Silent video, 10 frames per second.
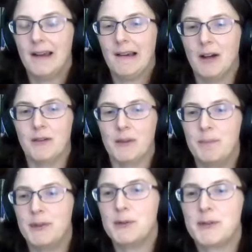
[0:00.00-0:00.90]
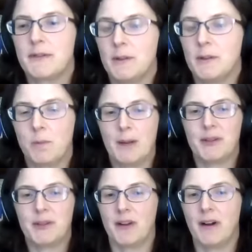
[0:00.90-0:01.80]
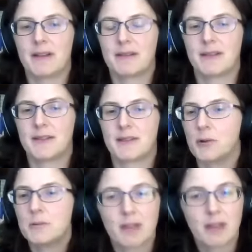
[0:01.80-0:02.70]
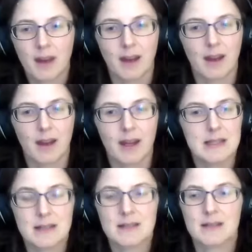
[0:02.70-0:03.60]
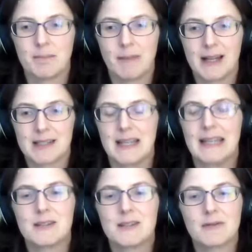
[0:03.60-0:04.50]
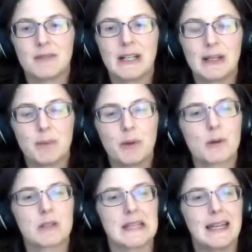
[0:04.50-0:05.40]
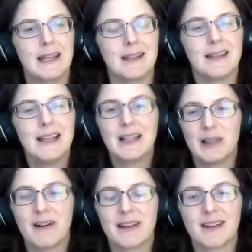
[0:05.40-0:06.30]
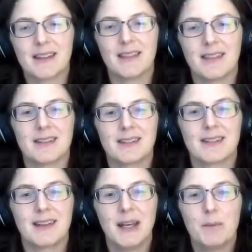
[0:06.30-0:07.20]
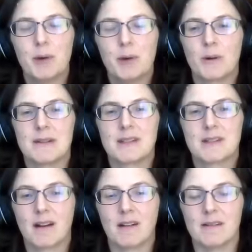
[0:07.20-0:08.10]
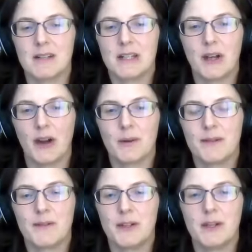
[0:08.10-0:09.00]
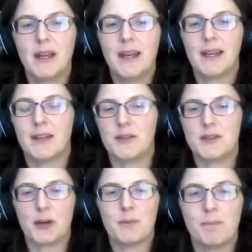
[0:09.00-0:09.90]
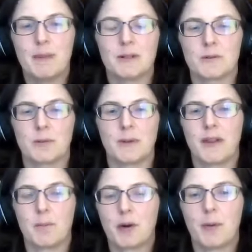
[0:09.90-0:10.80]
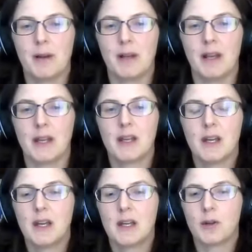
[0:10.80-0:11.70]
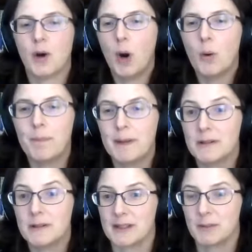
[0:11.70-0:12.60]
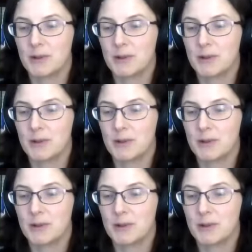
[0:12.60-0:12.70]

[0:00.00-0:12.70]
of a beautiful website. Don't think it doesn't matter. It's really important. It, like this Portland stone, if you don't build with it properly, your whole building will